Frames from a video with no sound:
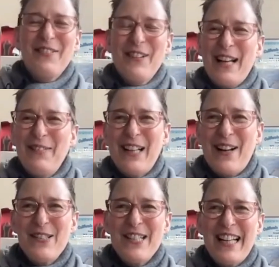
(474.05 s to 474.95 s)
I read when
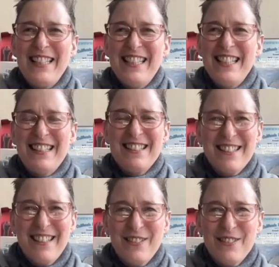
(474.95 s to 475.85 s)
I was 19
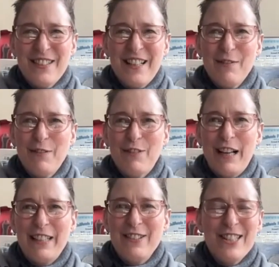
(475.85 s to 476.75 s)
instead of studying for
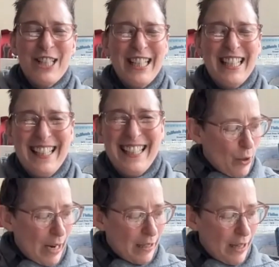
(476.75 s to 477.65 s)
finals. So
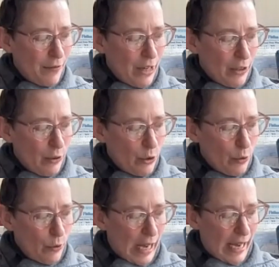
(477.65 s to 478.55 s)
I love that you
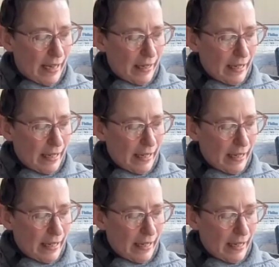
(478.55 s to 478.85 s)
do that.